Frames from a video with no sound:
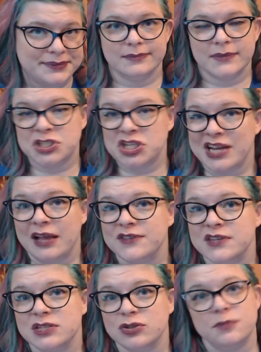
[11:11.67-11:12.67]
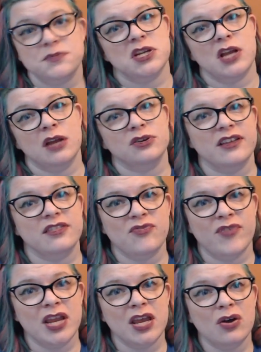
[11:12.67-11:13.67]
Check out the description underneath the
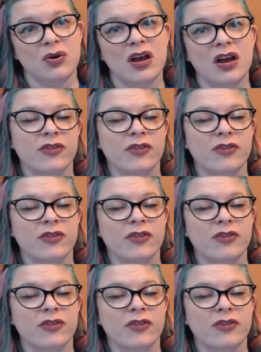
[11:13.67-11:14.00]
video